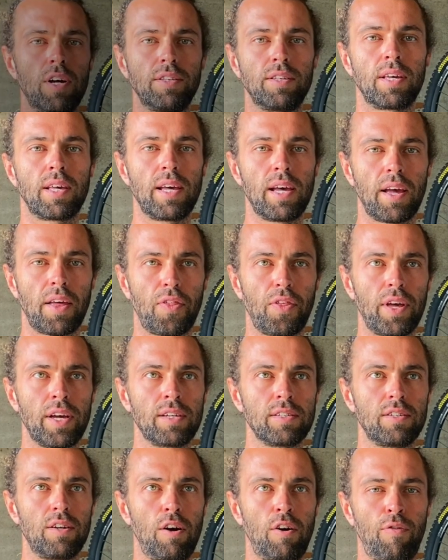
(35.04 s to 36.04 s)
to kick
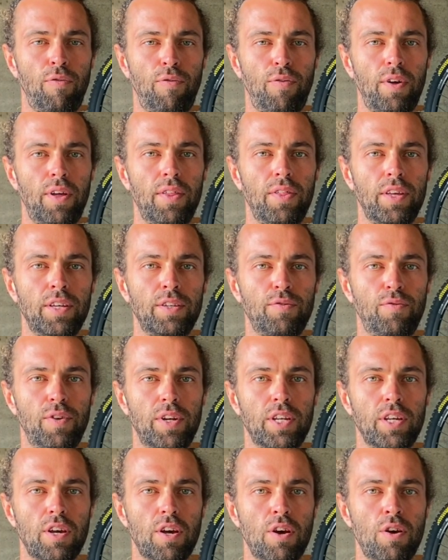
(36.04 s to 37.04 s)
things off, this
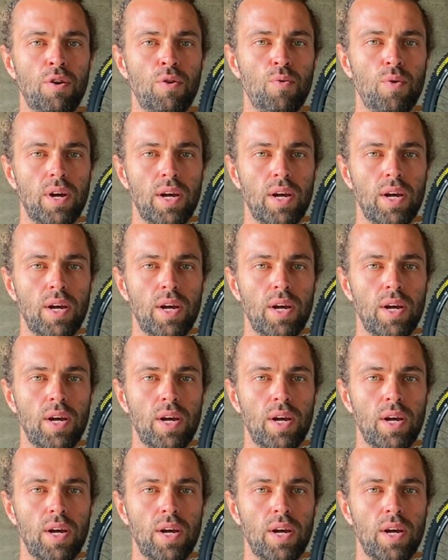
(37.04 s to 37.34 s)
video